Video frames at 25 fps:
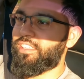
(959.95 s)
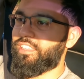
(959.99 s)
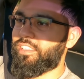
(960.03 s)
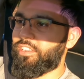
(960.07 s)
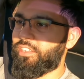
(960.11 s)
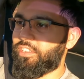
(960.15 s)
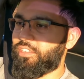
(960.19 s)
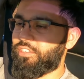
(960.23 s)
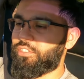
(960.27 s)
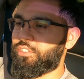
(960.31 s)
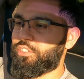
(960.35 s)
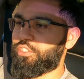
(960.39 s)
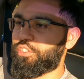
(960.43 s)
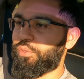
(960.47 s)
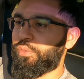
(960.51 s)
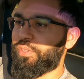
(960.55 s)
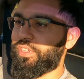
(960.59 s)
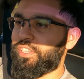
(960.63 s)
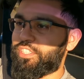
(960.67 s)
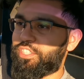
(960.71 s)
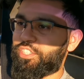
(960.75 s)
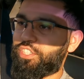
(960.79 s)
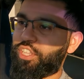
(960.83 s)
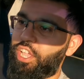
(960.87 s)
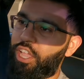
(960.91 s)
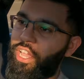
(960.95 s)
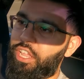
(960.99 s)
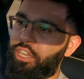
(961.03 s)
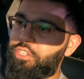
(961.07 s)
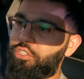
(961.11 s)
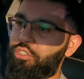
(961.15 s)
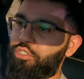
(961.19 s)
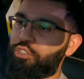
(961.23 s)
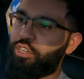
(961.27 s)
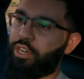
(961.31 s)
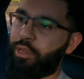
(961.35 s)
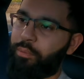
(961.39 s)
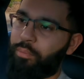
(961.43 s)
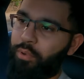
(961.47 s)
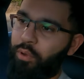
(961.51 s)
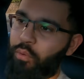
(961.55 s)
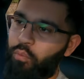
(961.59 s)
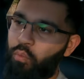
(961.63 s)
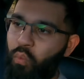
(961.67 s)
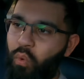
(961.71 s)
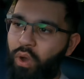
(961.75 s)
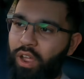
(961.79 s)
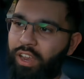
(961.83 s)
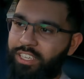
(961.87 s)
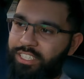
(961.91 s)
you know, doing a certain trip
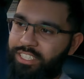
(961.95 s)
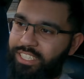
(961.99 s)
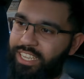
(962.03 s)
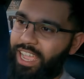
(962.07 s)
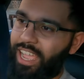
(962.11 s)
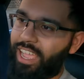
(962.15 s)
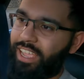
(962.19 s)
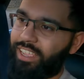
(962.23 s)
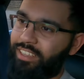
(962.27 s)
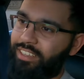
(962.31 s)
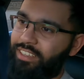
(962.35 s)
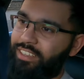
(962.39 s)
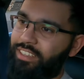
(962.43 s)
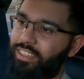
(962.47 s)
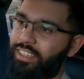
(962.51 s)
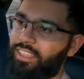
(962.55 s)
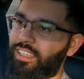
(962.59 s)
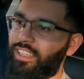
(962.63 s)
on one tank,